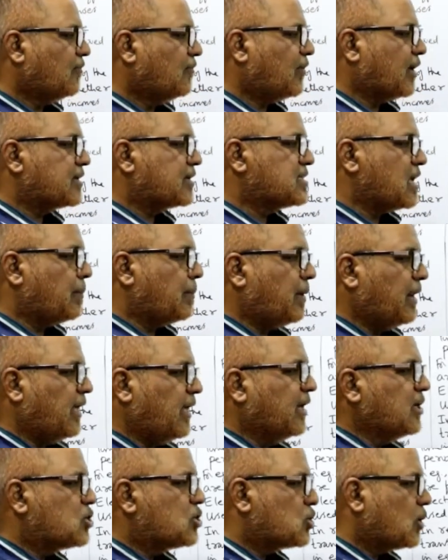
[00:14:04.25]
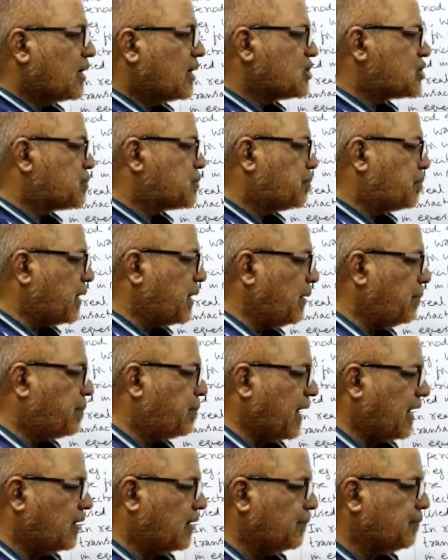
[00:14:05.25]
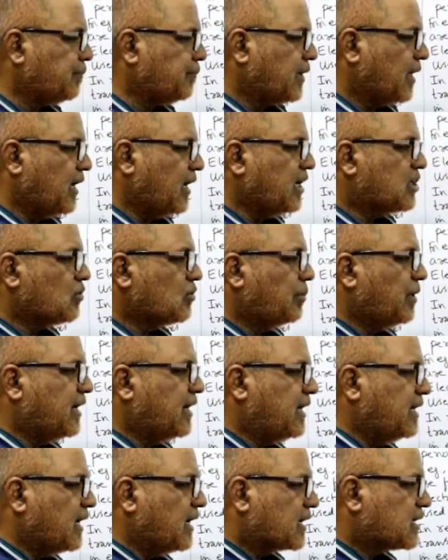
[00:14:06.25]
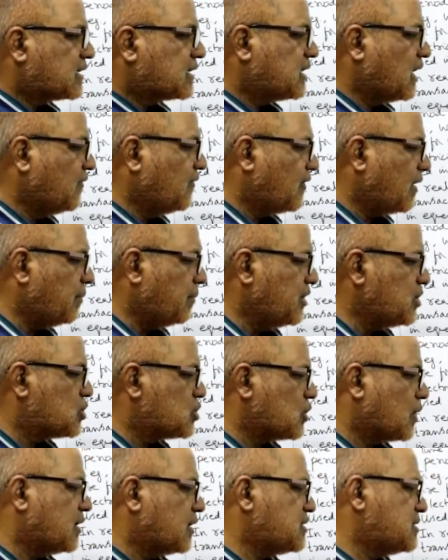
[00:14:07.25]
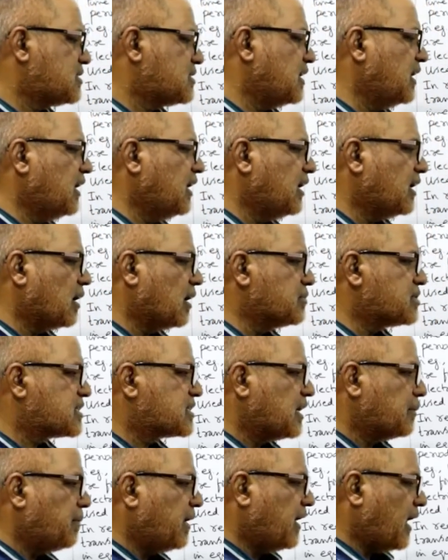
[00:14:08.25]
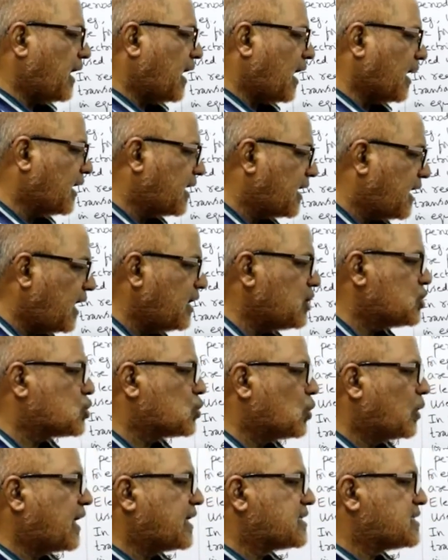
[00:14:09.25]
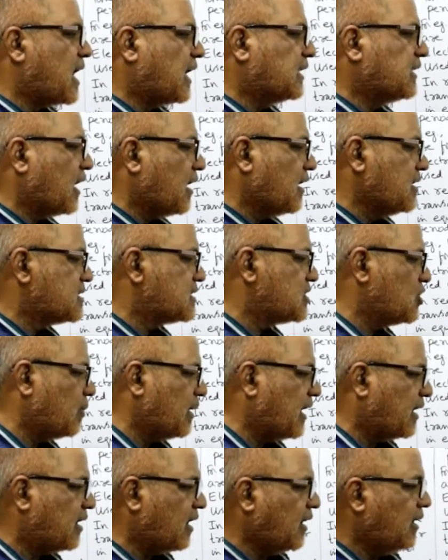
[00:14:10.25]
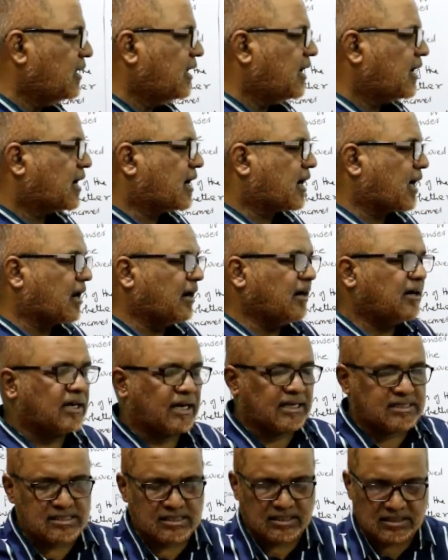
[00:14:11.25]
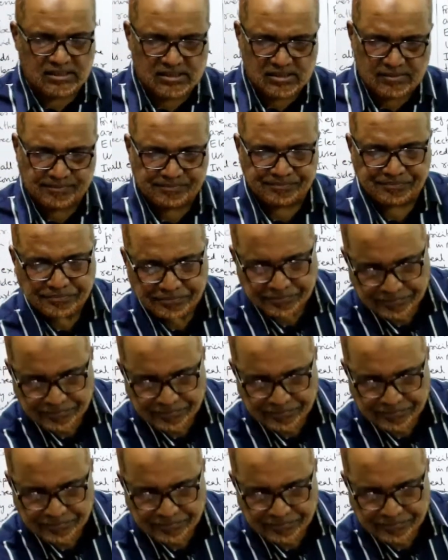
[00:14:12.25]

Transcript: For example, insurance prepaid. It will be deducted from insurance in income statement and again shown as other receivable under current assets.